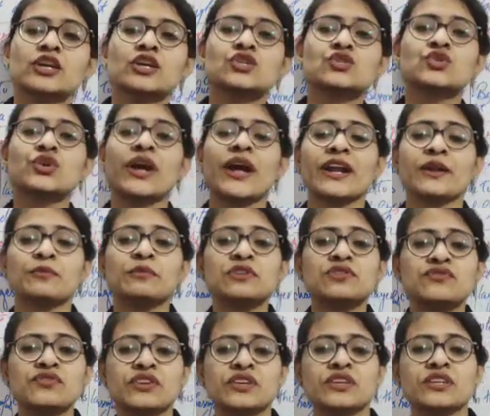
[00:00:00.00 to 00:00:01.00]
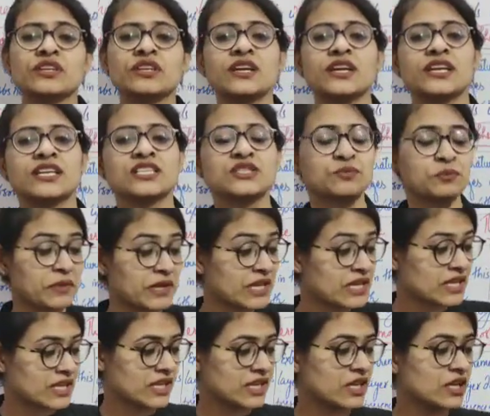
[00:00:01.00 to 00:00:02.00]
So atmosphere is
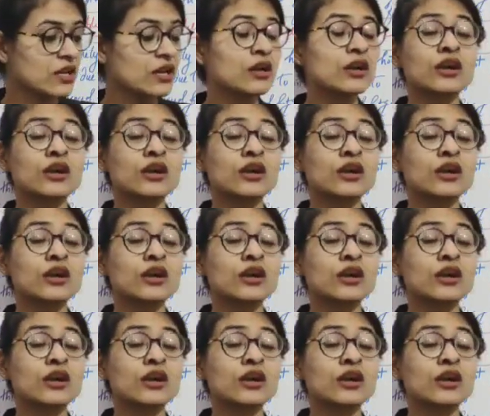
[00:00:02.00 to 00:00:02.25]
mainly